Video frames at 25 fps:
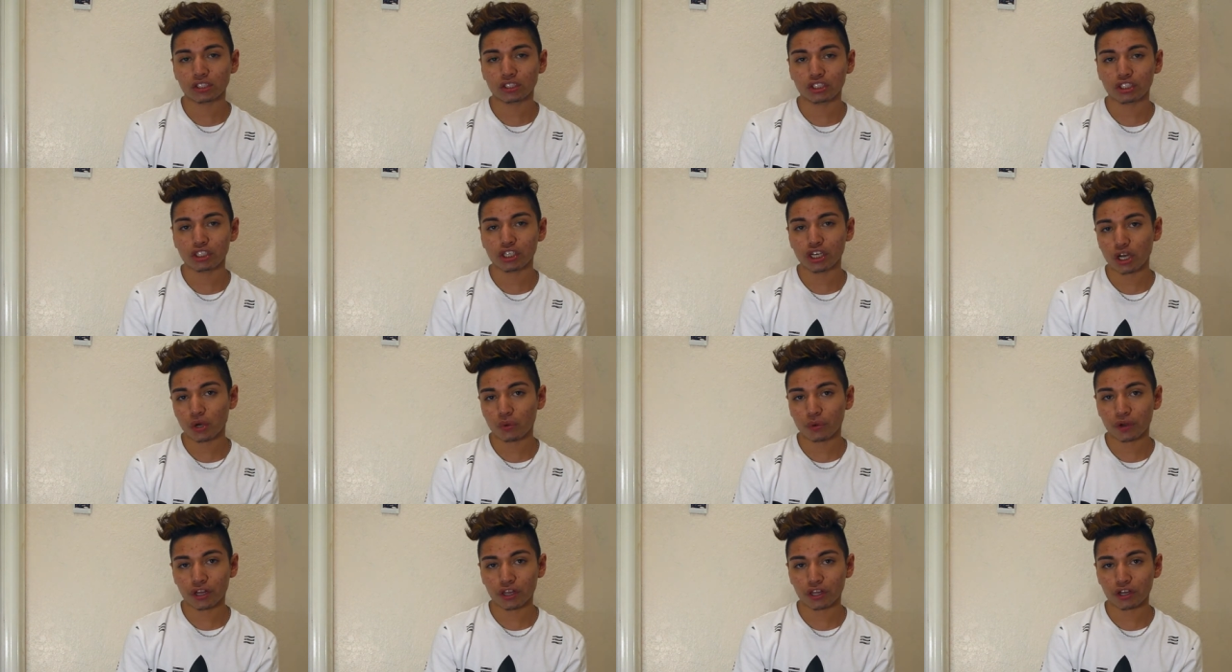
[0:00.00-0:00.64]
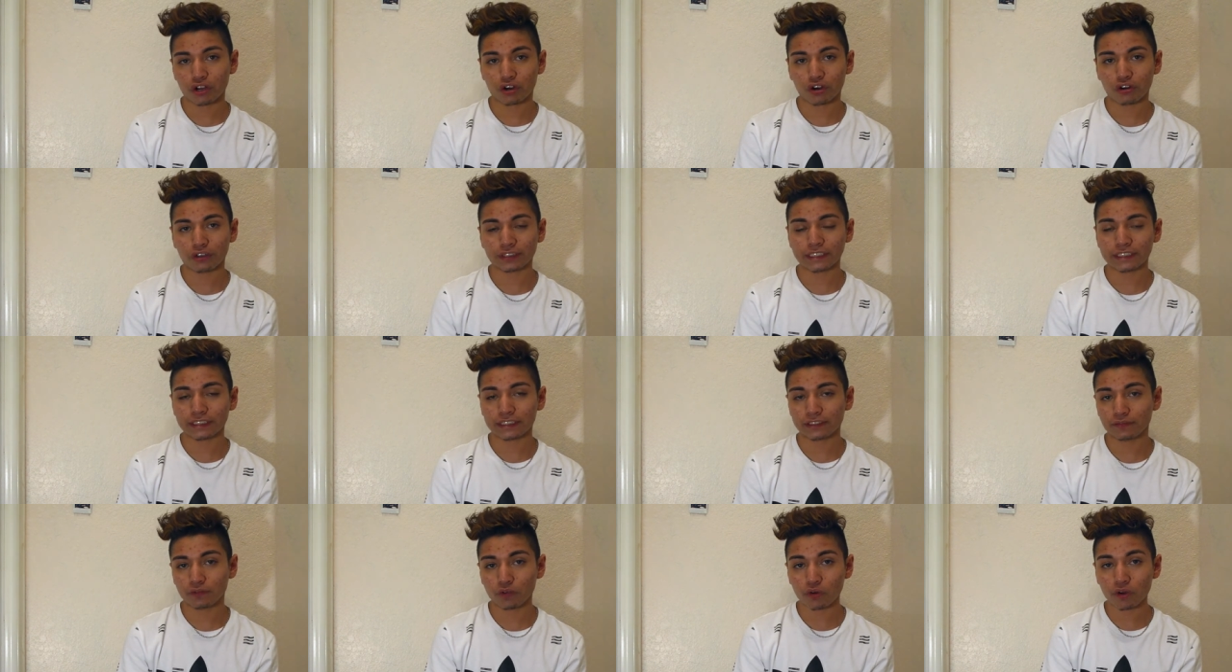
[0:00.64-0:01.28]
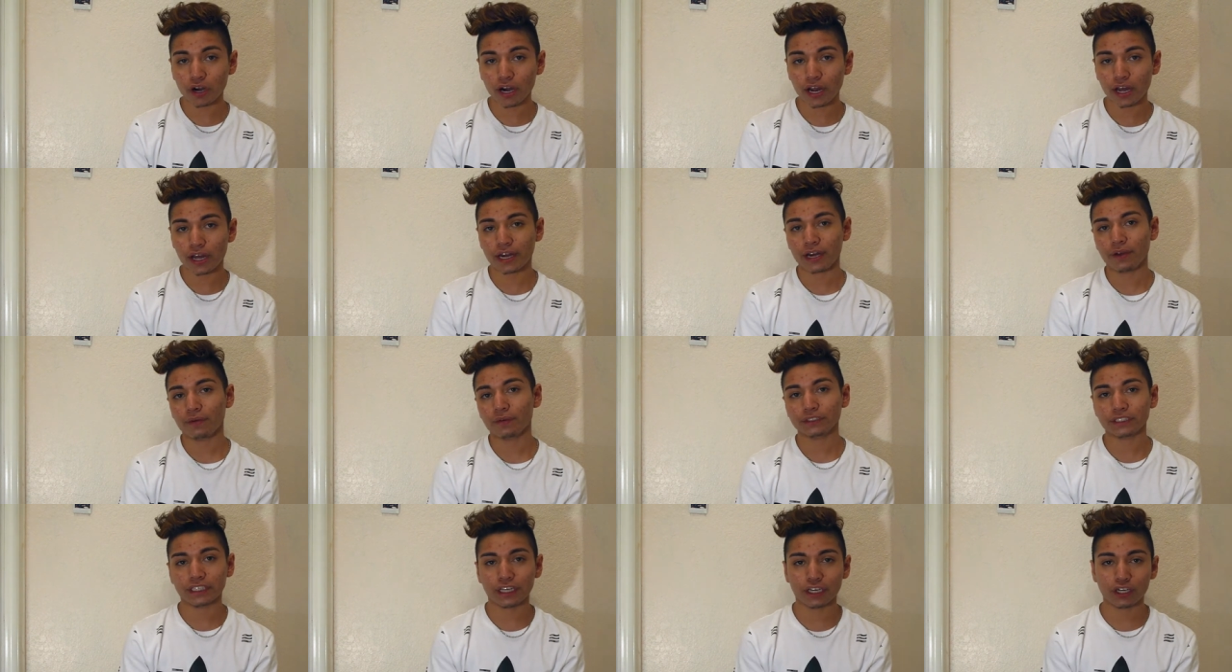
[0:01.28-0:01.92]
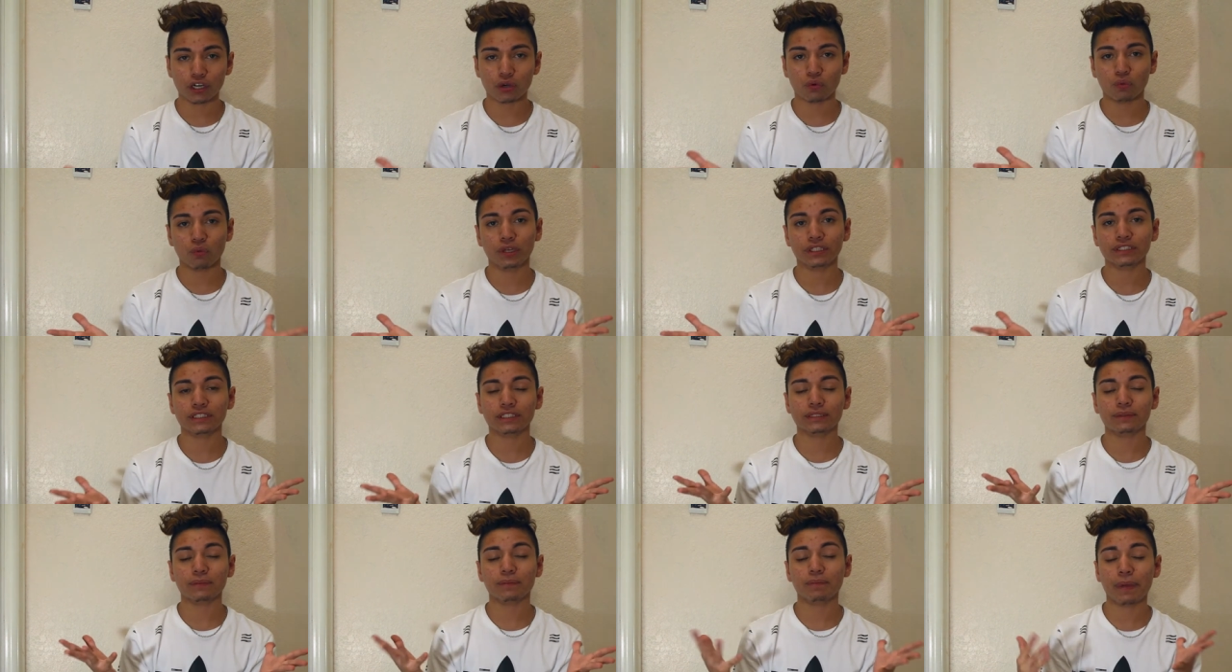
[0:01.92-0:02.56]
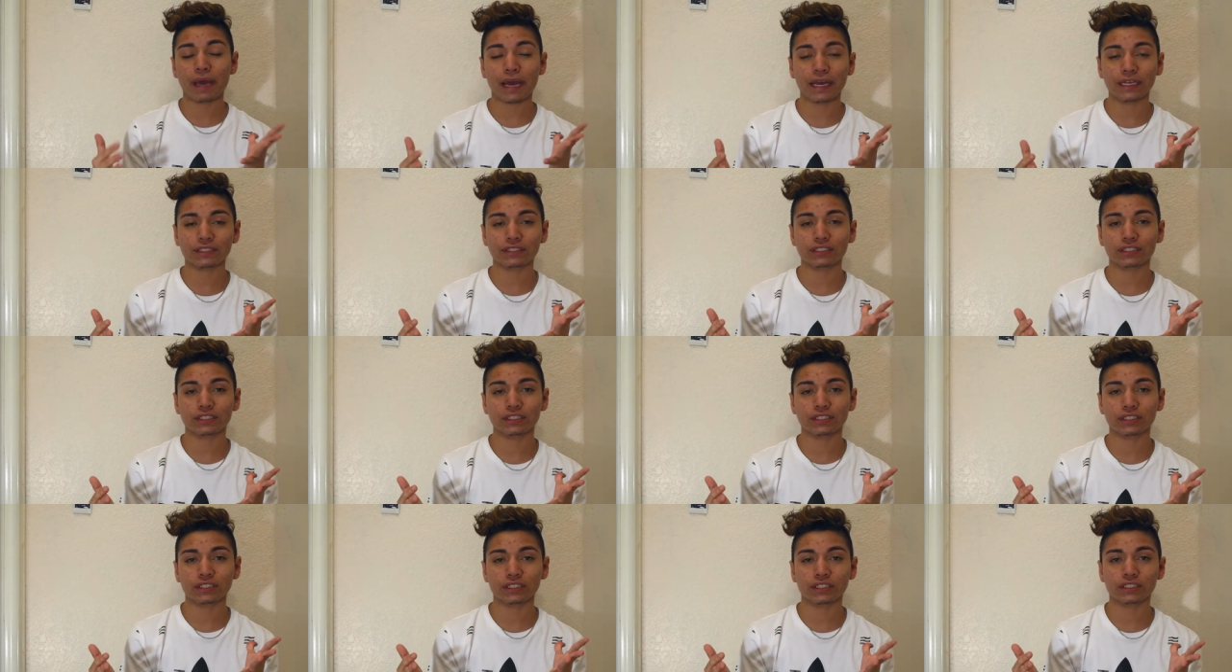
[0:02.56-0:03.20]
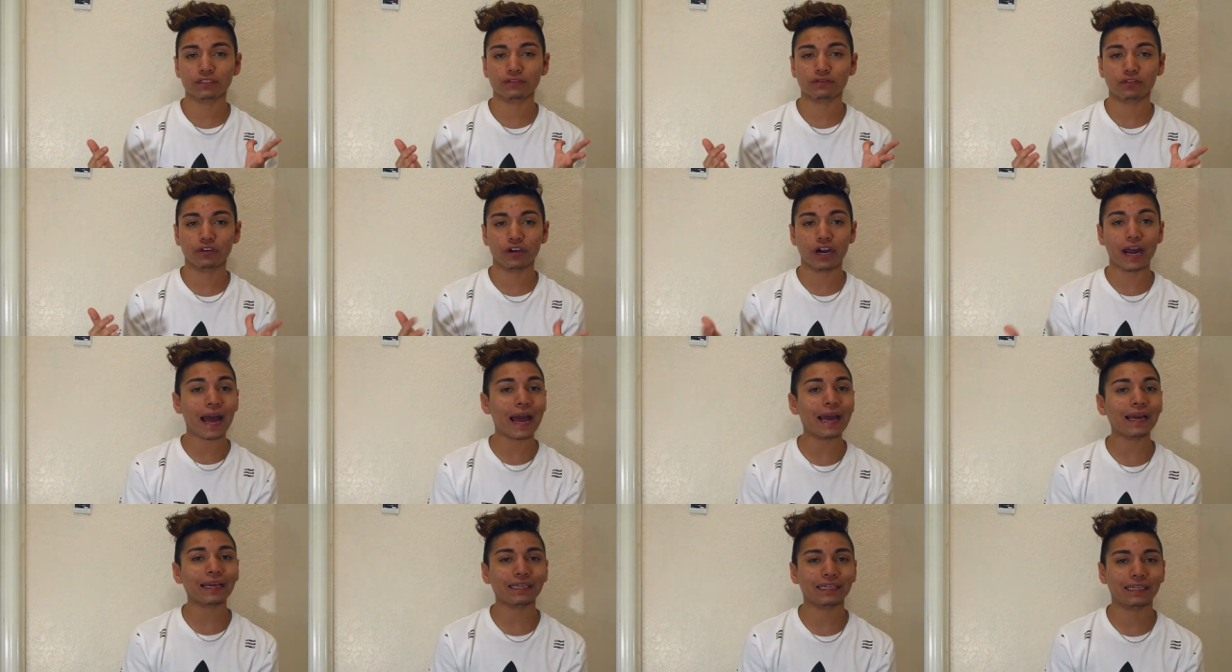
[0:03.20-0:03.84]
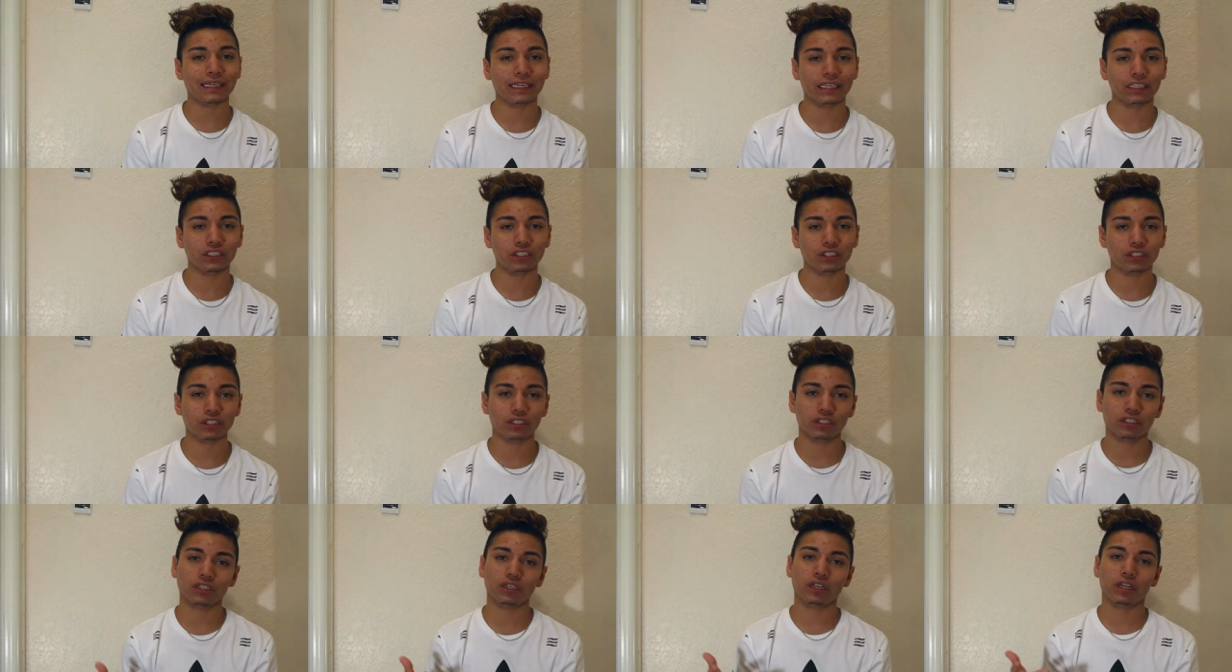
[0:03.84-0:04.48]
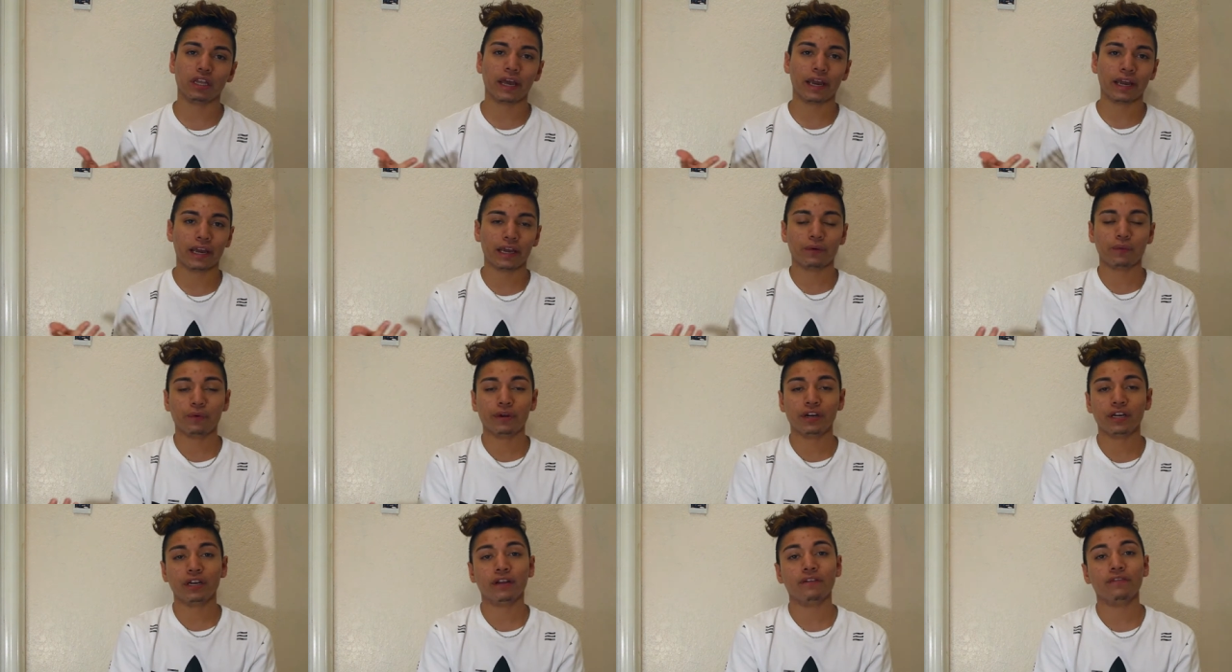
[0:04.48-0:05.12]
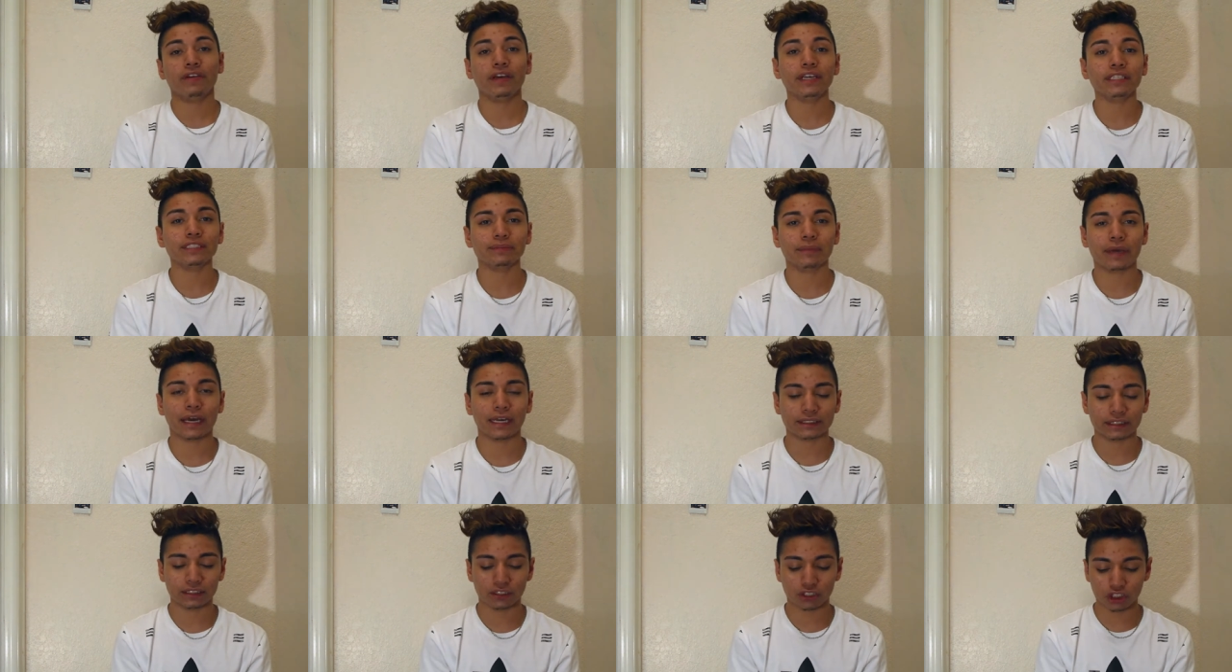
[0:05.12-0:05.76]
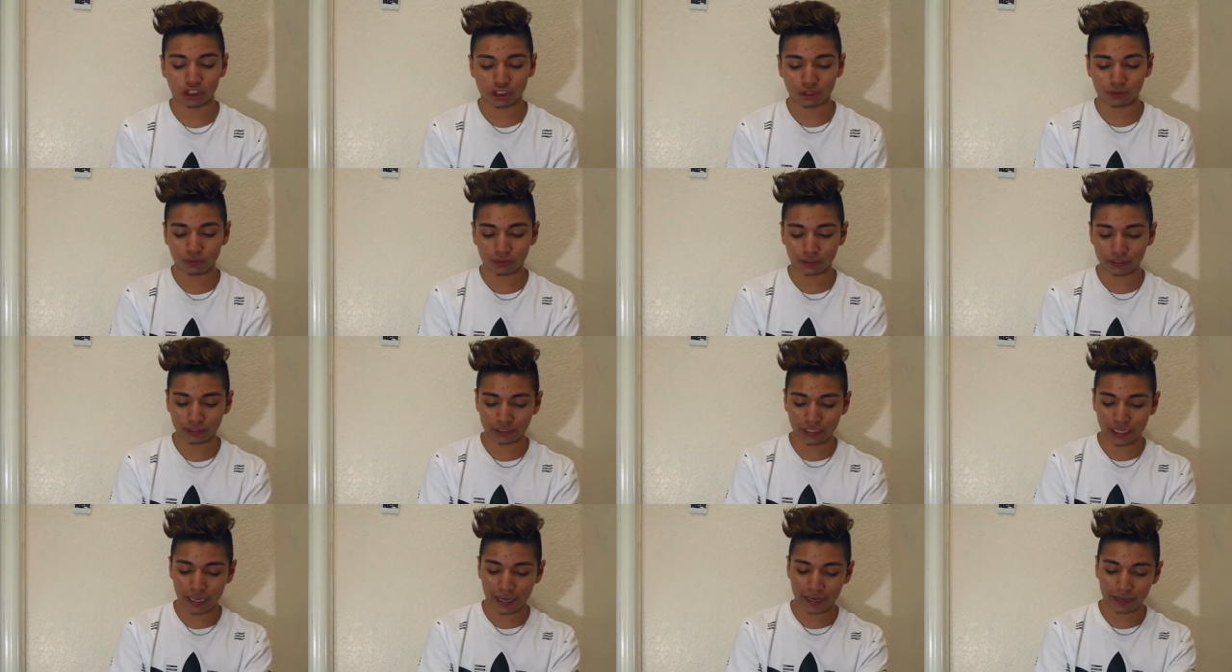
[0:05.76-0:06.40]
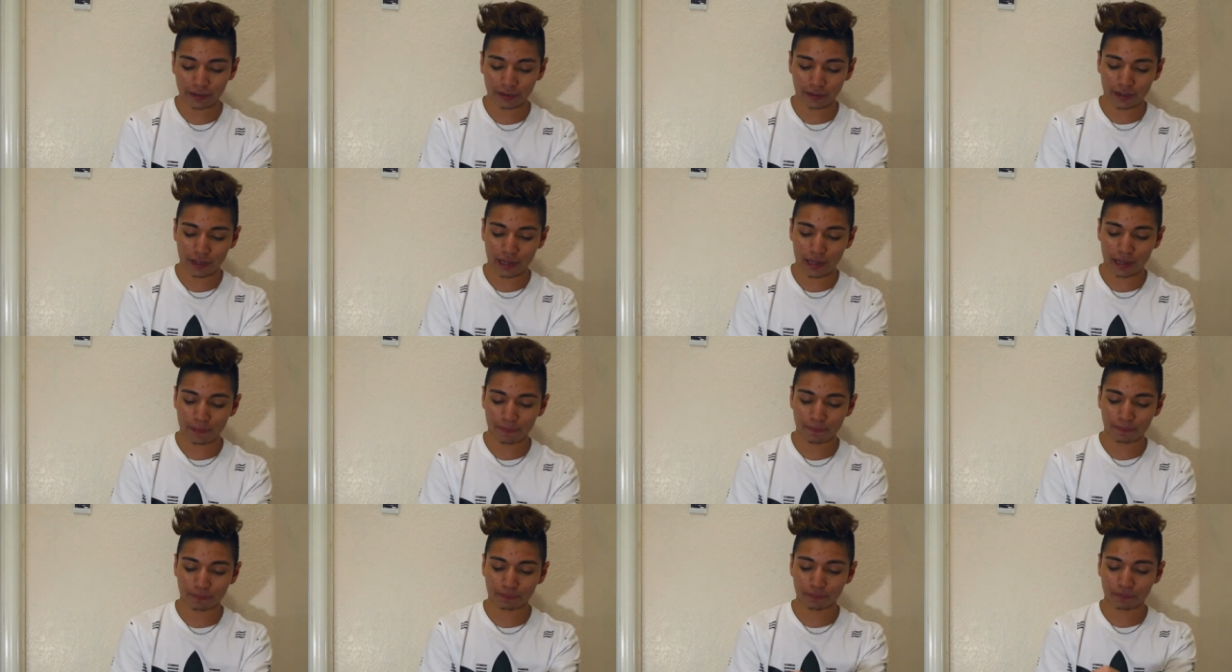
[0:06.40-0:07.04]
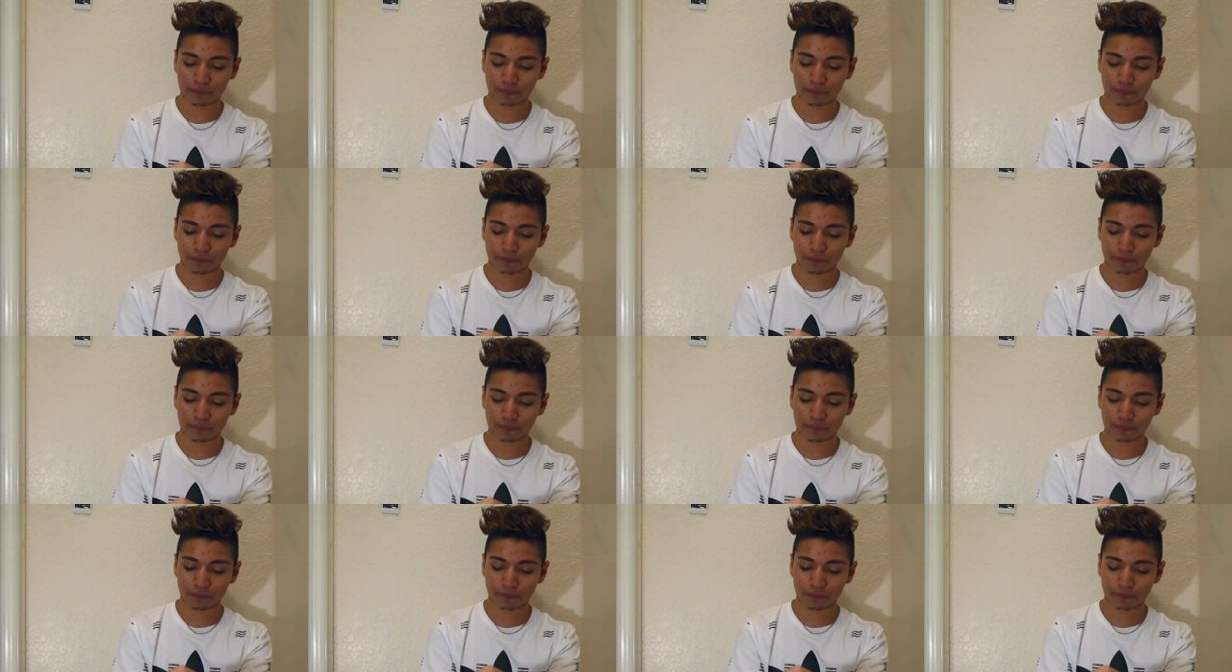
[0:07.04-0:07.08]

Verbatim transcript: you know, one of the girls at Sephora, and I was like, you know, what's best for acne? And like, I wanted a face mask, and she was like, um,